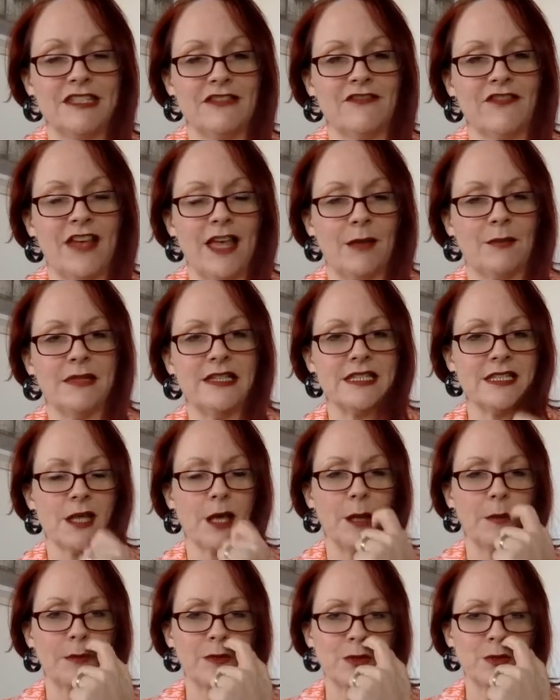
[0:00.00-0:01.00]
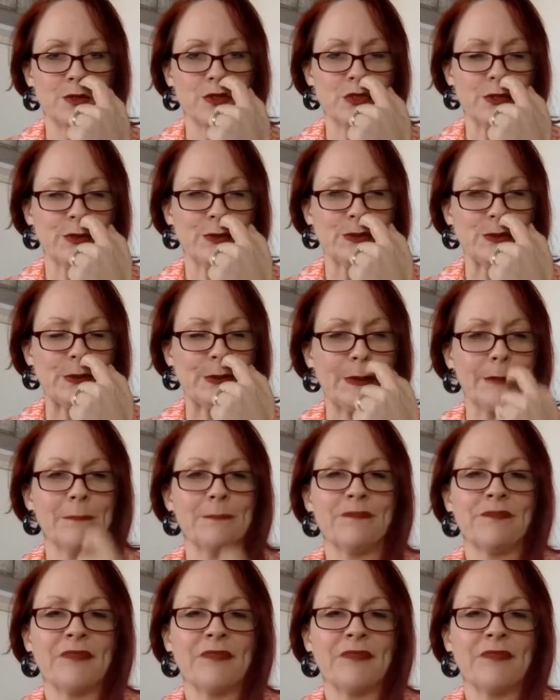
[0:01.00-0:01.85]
family time with your children,